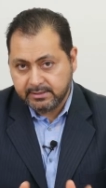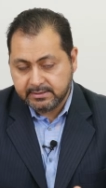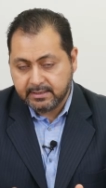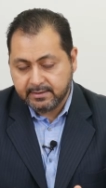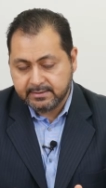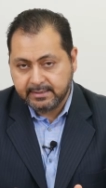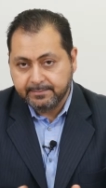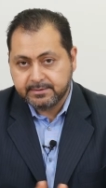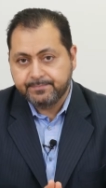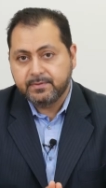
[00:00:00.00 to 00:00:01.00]
Here are the
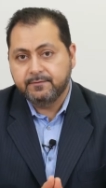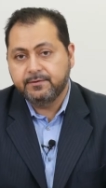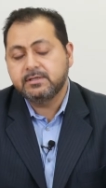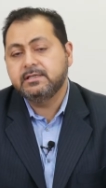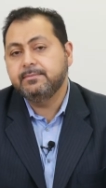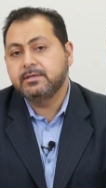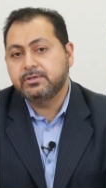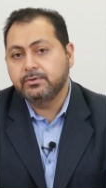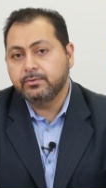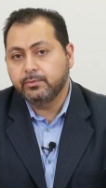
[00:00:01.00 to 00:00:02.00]
steps. The first step
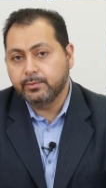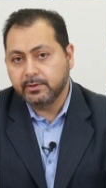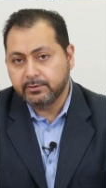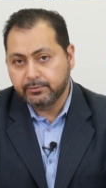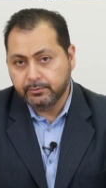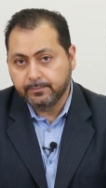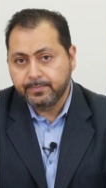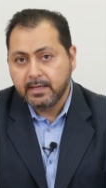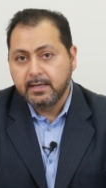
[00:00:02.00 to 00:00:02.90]
that you will do